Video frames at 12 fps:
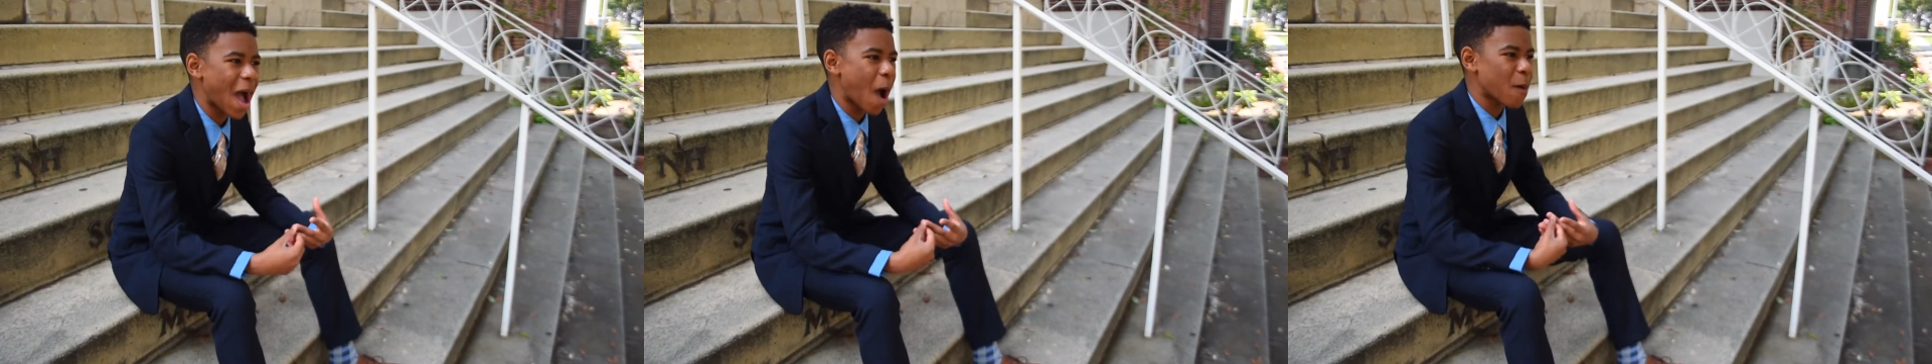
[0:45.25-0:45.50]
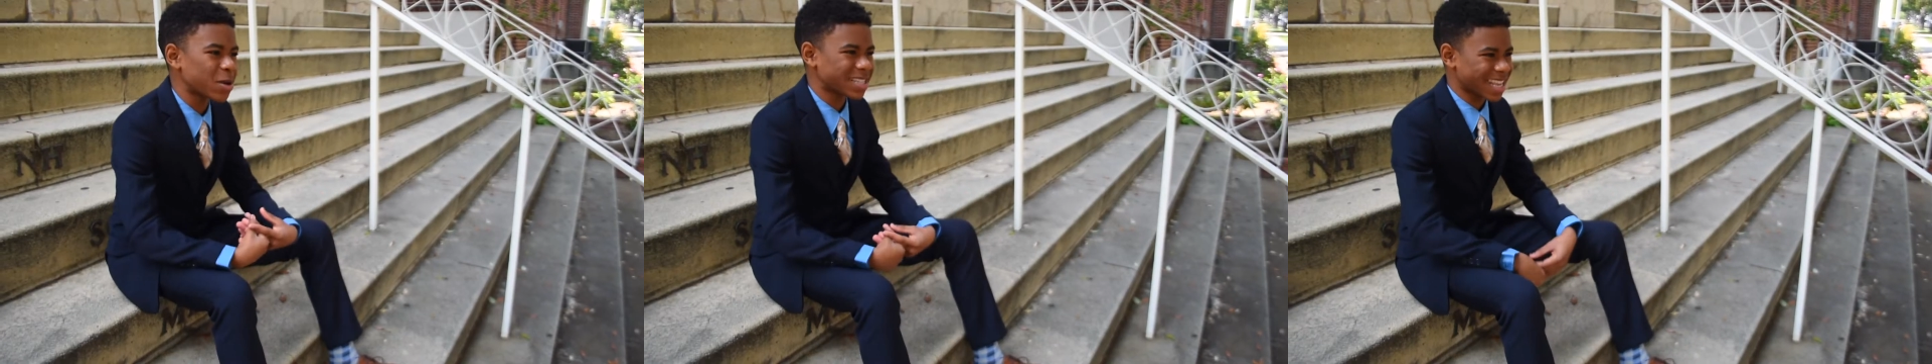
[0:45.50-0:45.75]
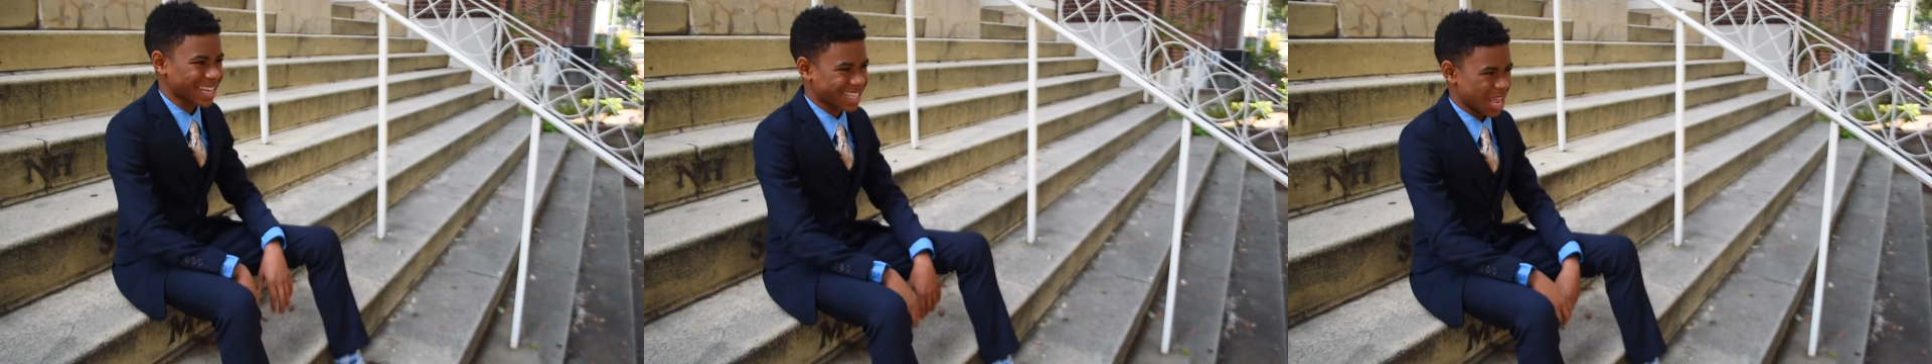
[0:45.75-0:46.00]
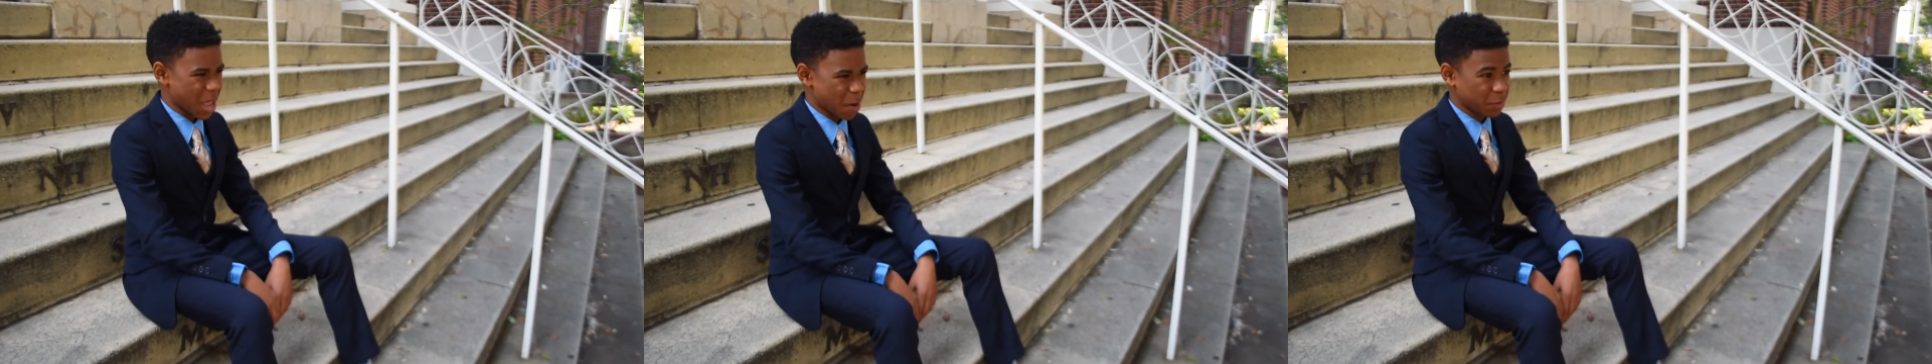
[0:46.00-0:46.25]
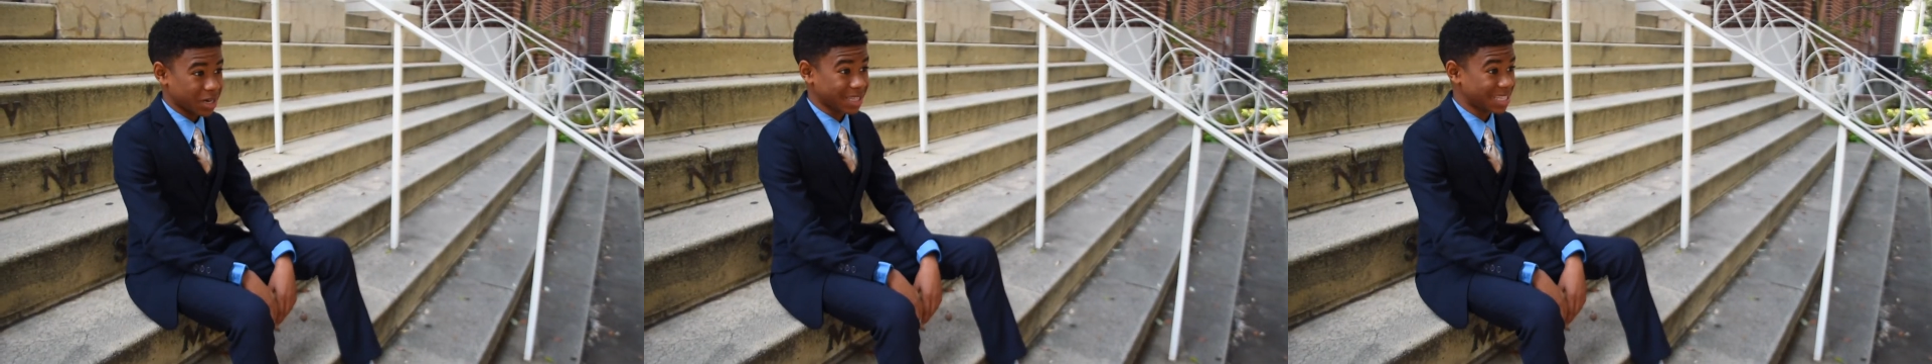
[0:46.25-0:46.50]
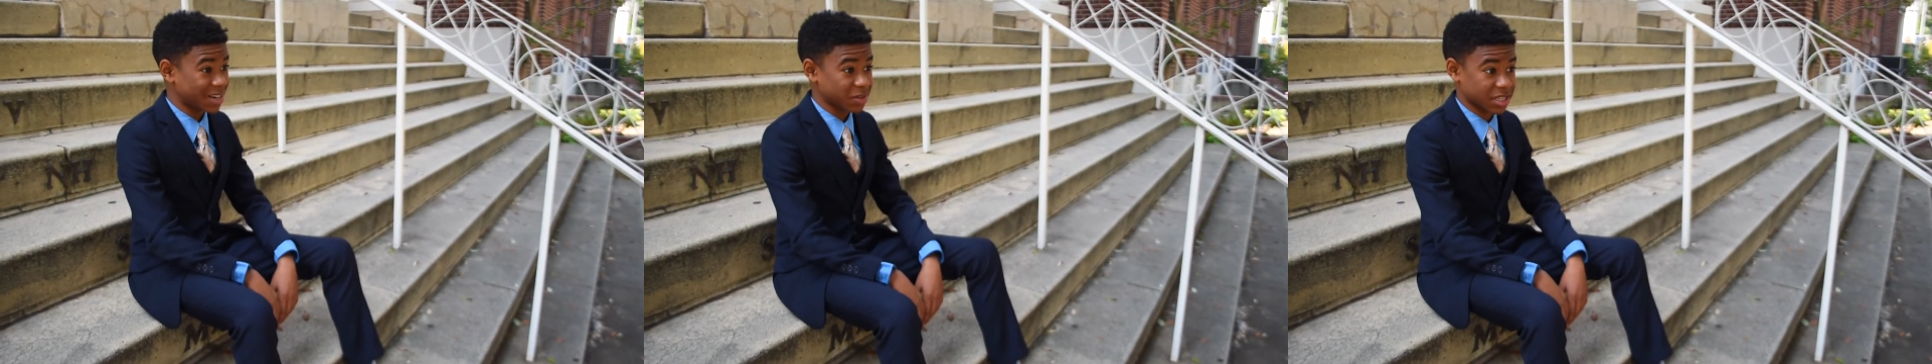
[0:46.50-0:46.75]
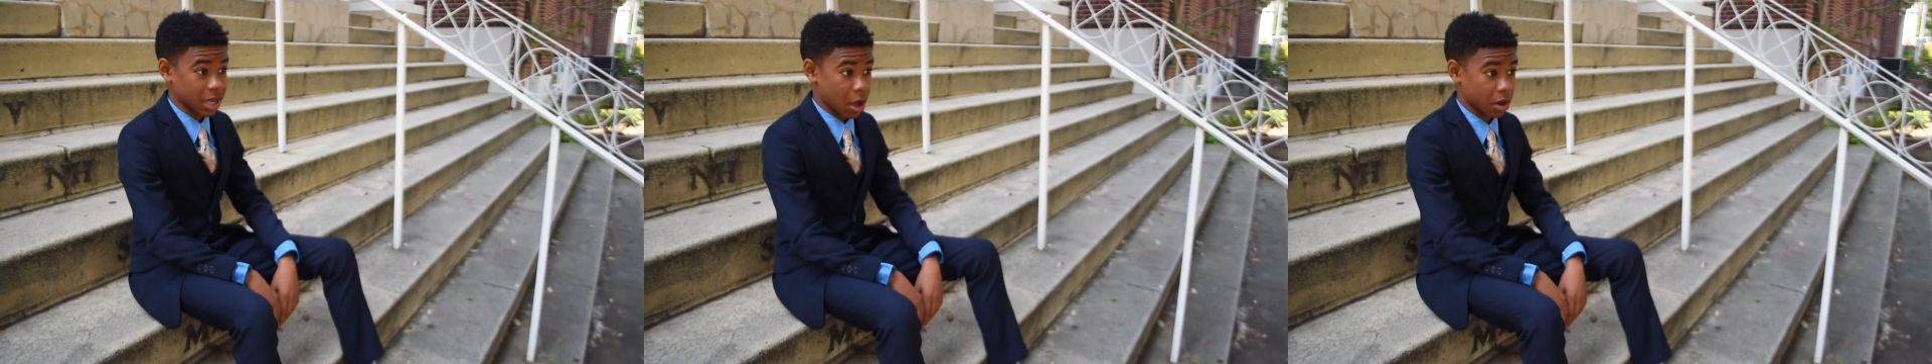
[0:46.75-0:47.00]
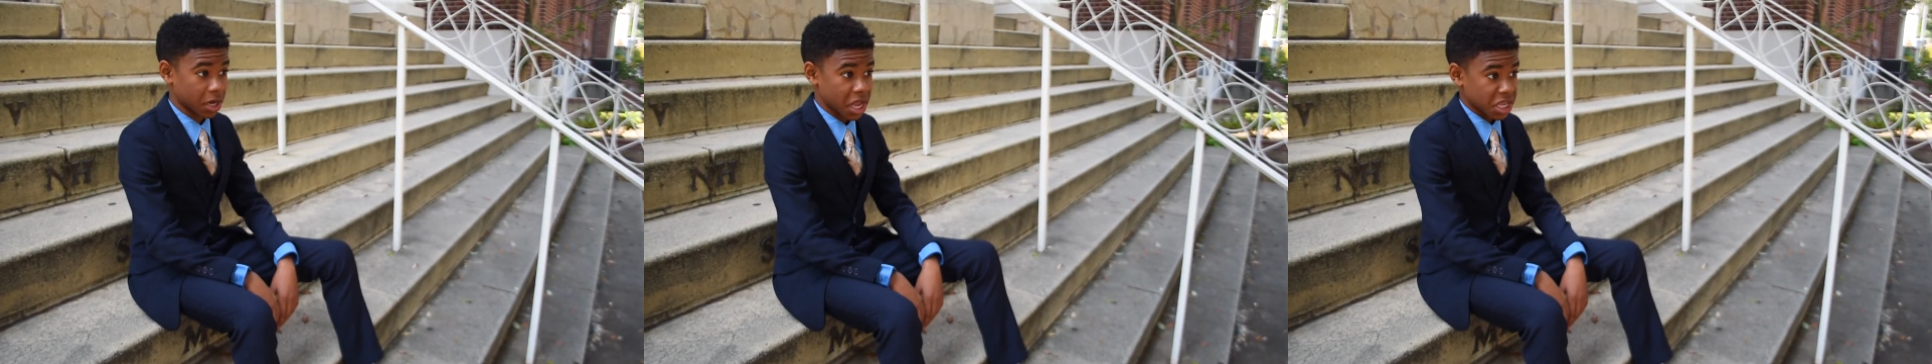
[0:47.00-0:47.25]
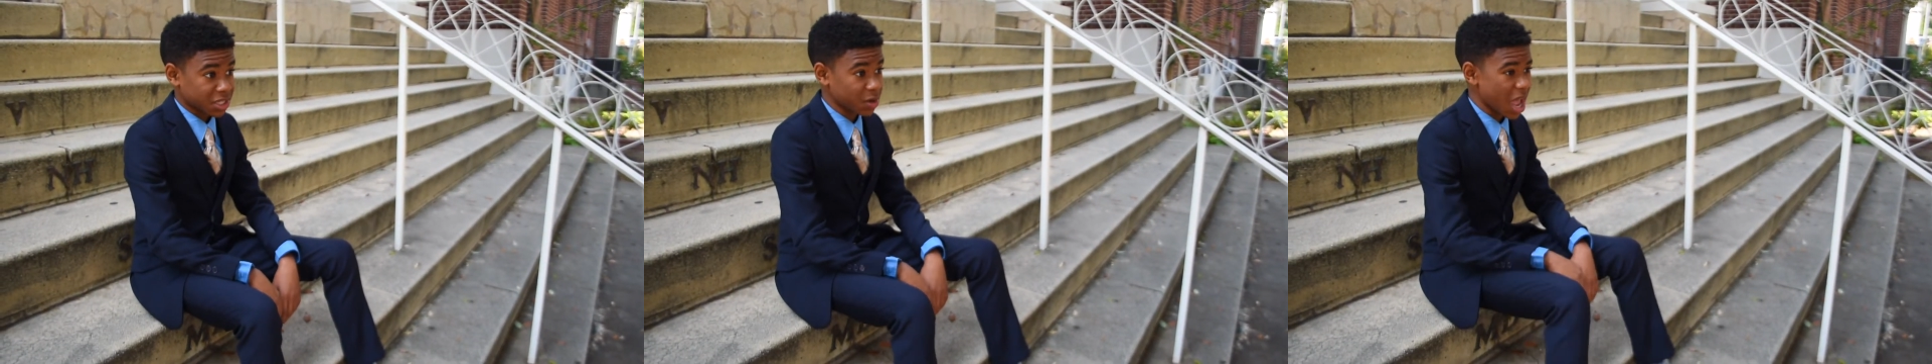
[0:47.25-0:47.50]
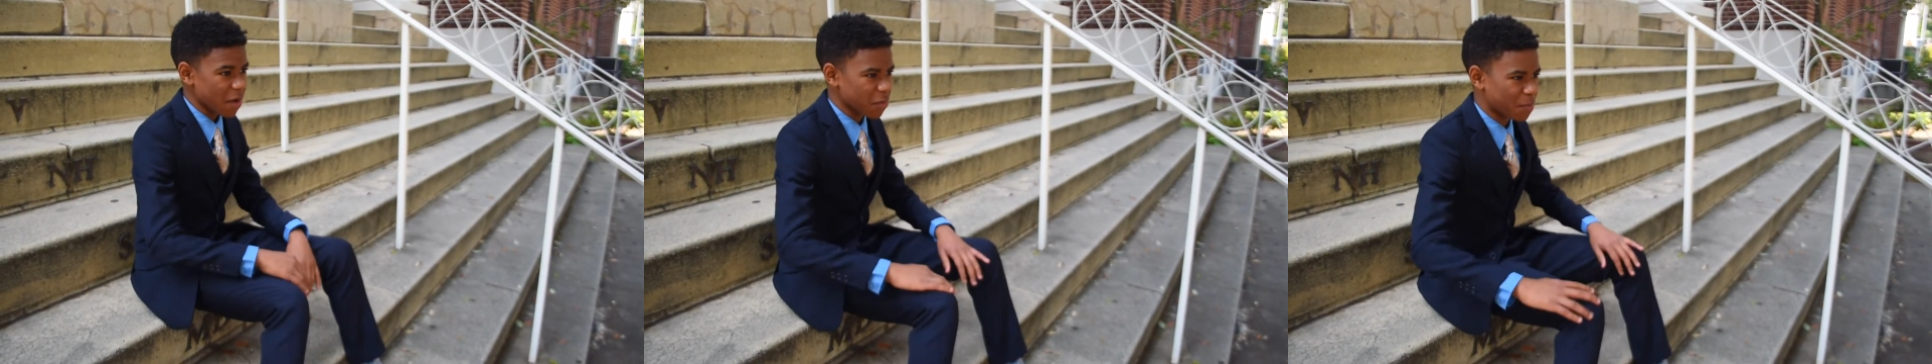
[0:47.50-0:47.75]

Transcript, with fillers: I always like to end with a little song. So